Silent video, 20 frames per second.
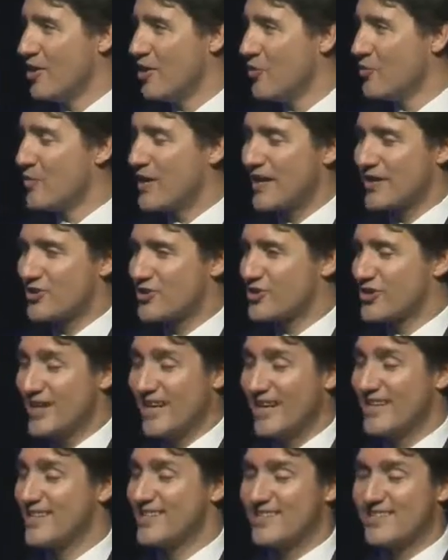Which
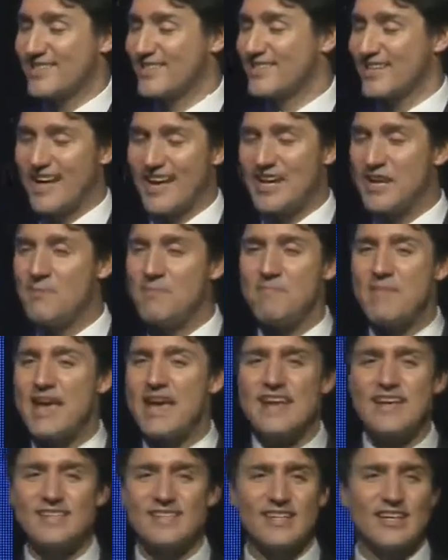is an
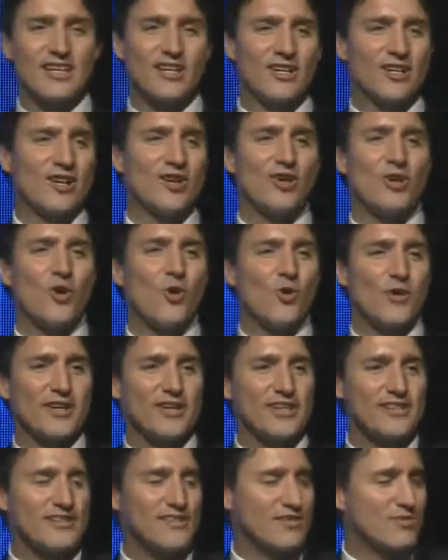amazing
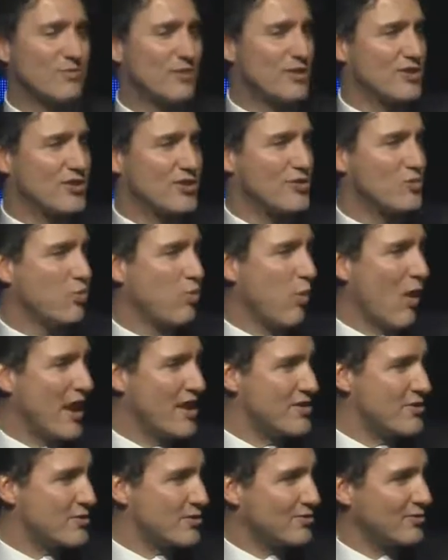concordance, which is
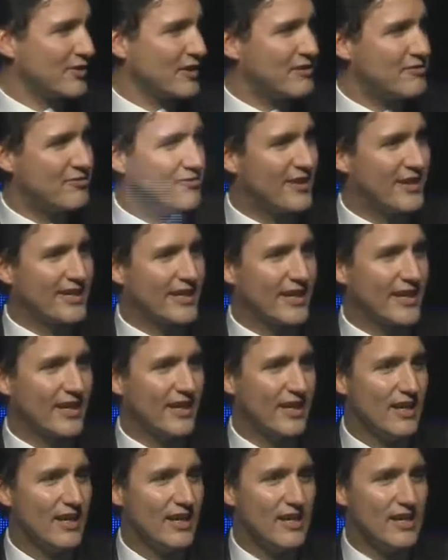wonderfully fitting,
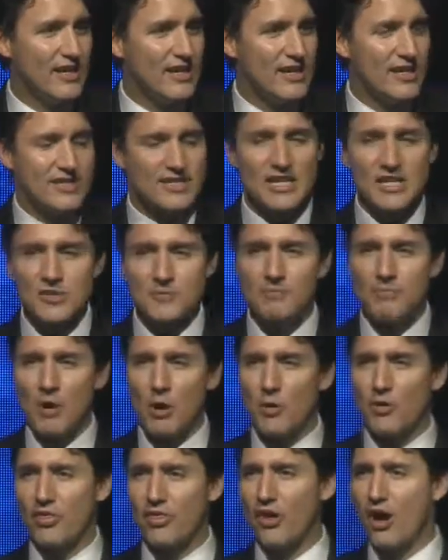since
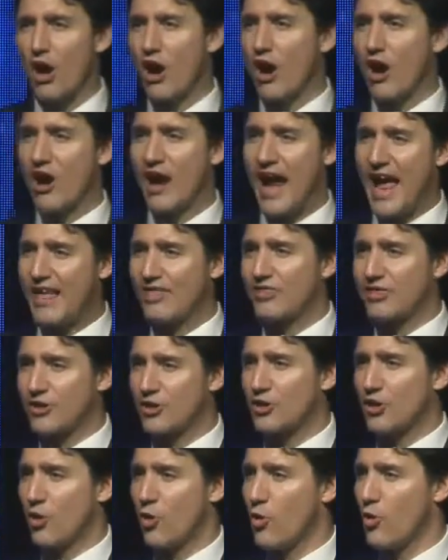both are at their
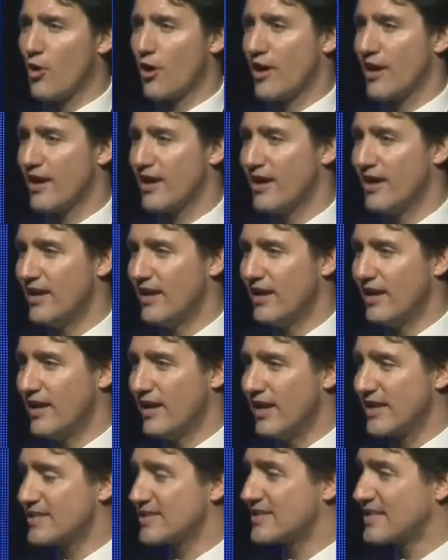core
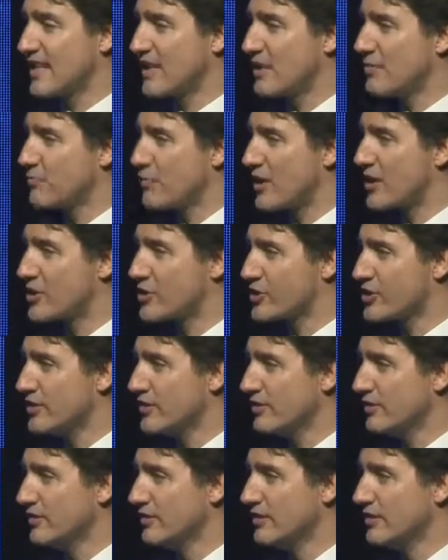a
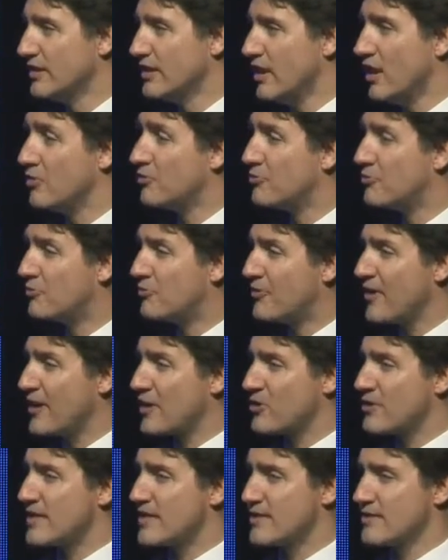celebration of
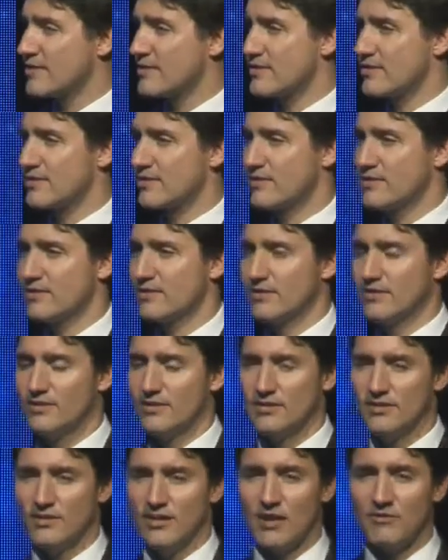fairness,
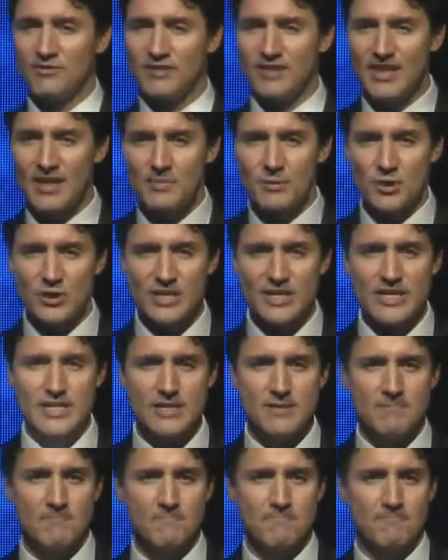of
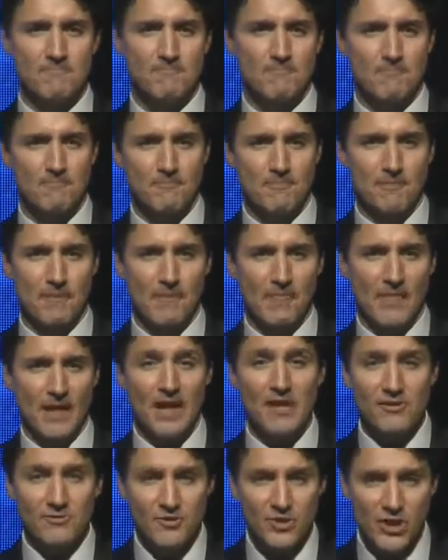liberty,
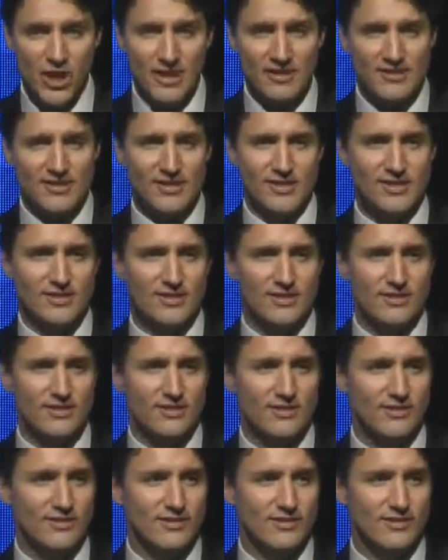and of justice.